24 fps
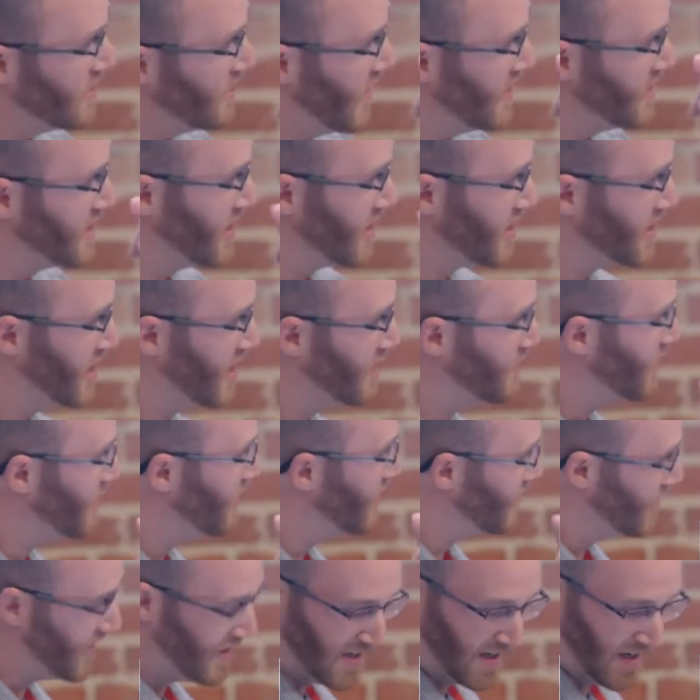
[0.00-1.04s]
as an example.
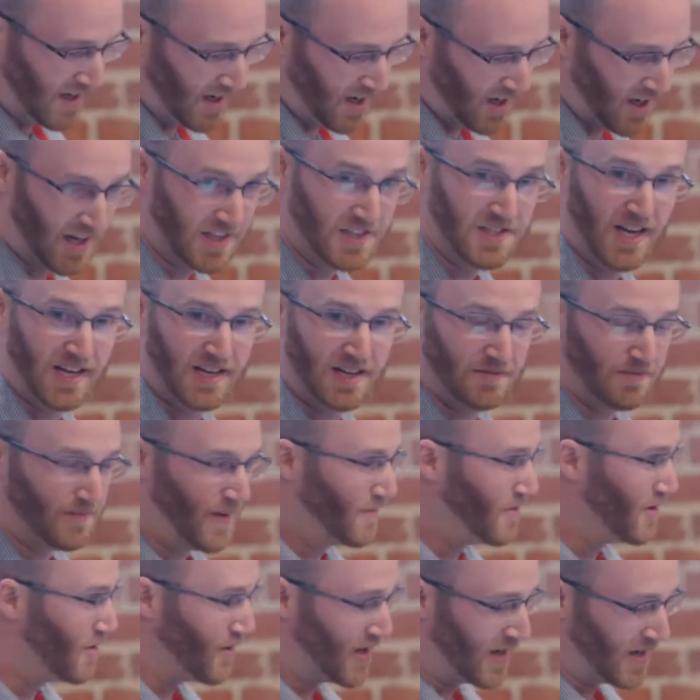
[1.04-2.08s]
I checked it
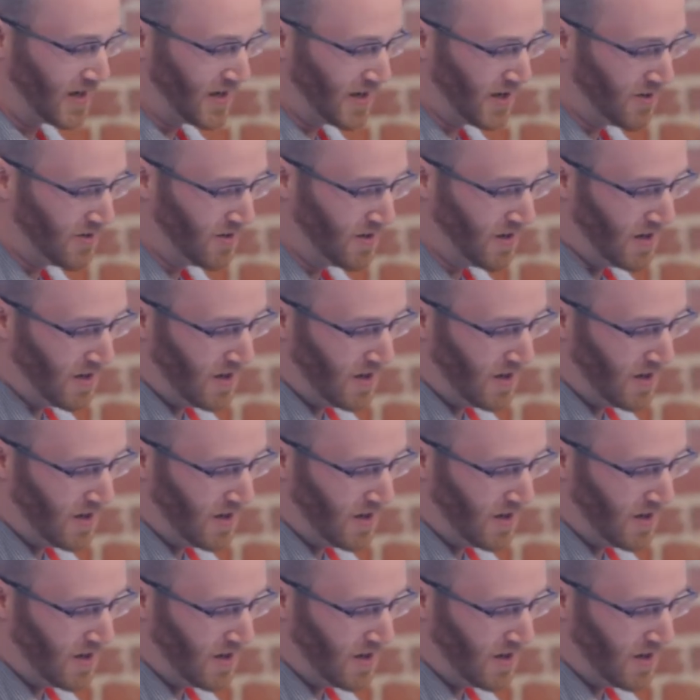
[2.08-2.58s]
maybe a week ago.